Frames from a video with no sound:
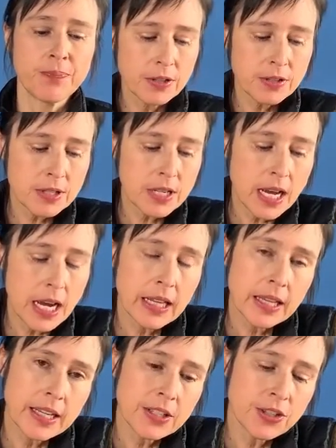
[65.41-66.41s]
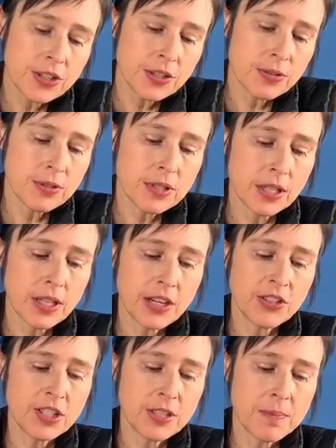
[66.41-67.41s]
First, I like to use the
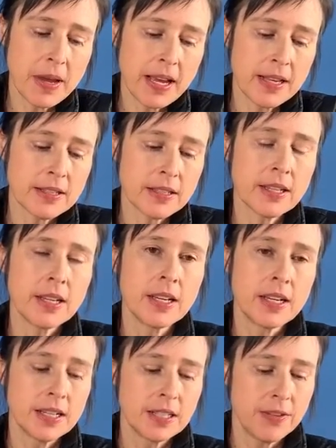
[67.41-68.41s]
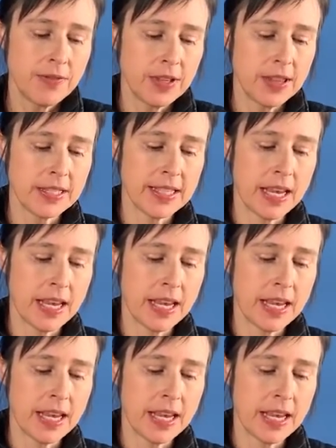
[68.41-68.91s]
largest mask to fit the